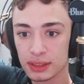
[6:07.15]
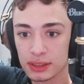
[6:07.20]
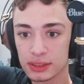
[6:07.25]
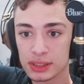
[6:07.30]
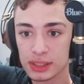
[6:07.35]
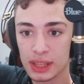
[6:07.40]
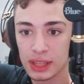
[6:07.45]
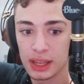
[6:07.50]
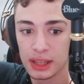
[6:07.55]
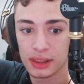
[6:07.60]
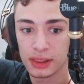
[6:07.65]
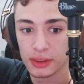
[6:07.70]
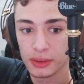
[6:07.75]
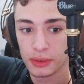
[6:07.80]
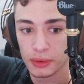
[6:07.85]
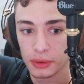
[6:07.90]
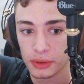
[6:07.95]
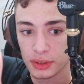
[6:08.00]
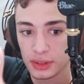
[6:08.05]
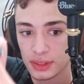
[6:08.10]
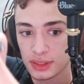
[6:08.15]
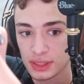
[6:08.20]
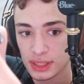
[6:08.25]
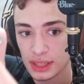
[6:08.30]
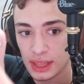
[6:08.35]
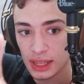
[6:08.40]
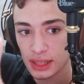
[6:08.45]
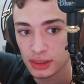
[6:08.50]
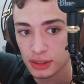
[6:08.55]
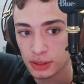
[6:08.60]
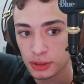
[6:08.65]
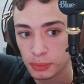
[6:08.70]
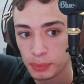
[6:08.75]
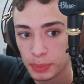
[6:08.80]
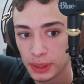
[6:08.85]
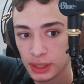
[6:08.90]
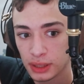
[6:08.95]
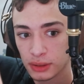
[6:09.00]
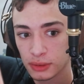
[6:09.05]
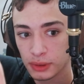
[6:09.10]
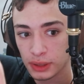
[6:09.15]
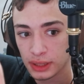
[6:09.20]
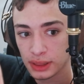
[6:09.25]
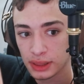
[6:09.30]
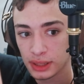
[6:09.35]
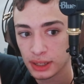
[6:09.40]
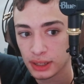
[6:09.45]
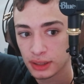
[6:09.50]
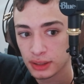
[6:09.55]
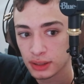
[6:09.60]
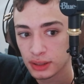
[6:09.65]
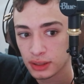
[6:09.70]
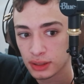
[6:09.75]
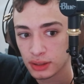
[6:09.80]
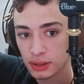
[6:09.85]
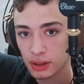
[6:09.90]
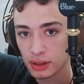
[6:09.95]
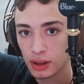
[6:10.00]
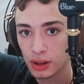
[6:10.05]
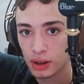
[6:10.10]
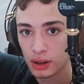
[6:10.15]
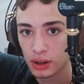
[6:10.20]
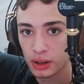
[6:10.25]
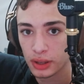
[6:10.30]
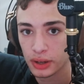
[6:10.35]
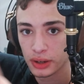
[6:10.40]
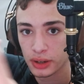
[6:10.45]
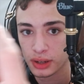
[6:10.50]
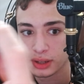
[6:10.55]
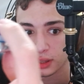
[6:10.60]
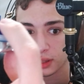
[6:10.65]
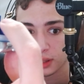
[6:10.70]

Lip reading: see that little bit right there on